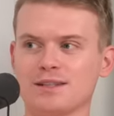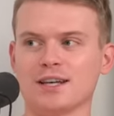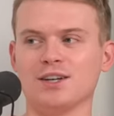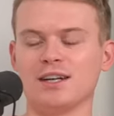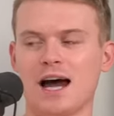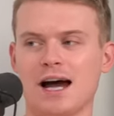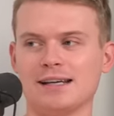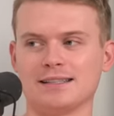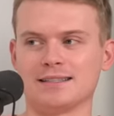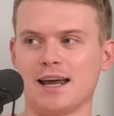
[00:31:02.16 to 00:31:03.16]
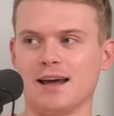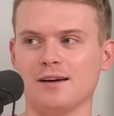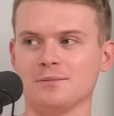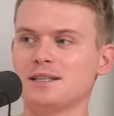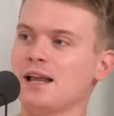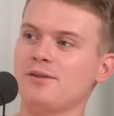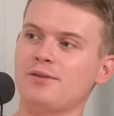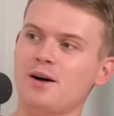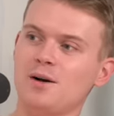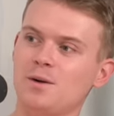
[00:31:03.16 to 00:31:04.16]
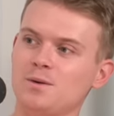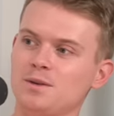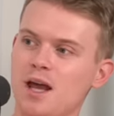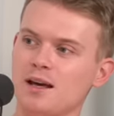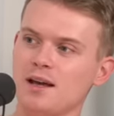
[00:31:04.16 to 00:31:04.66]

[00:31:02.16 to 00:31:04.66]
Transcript: is a nice name. Telephone